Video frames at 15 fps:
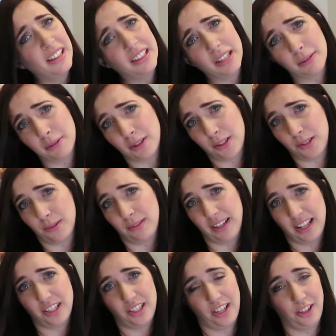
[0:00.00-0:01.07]
there were also
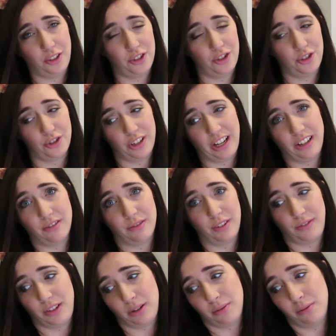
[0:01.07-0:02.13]
not such great
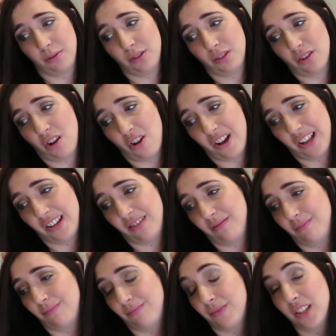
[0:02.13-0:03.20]
reviews on
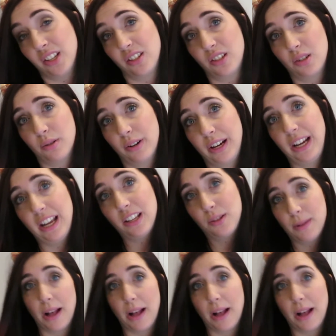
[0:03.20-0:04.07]
the story as